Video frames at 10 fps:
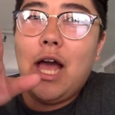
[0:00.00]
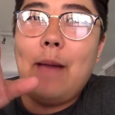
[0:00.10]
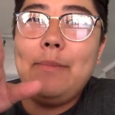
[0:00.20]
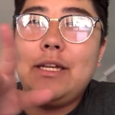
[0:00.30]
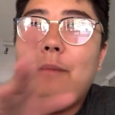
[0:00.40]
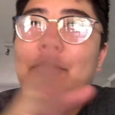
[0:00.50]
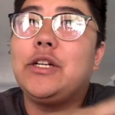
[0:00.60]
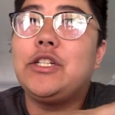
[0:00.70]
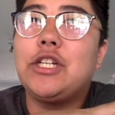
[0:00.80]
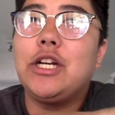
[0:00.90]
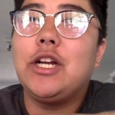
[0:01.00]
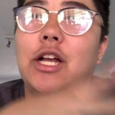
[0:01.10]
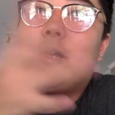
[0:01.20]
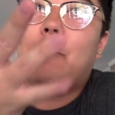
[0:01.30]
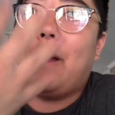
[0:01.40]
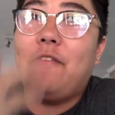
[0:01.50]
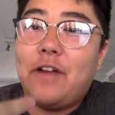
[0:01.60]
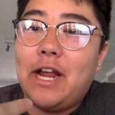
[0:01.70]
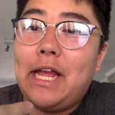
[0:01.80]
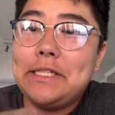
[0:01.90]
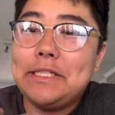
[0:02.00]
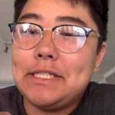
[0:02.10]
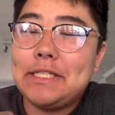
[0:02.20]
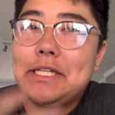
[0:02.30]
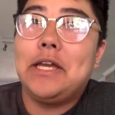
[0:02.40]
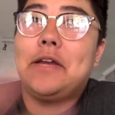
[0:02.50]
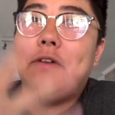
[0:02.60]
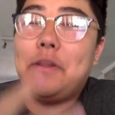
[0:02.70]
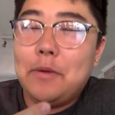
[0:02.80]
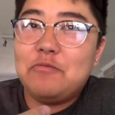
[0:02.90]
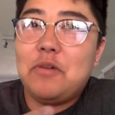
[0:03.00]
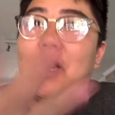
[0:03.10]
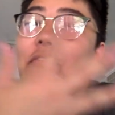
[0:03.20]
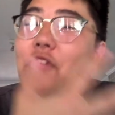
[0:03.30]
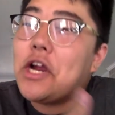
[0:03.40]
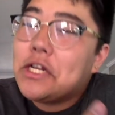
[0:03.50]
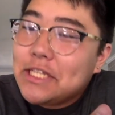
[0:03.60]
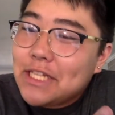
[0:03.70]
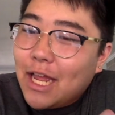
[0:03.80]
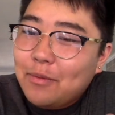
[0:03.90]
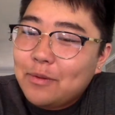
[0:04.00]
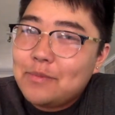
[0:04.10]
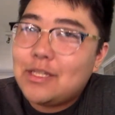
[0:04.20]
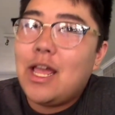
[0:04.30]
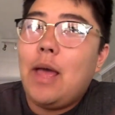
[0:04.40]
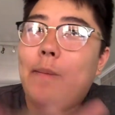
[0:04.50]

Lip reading: I mean, I'm pretty sure my friends, for the most part, have heard these albums,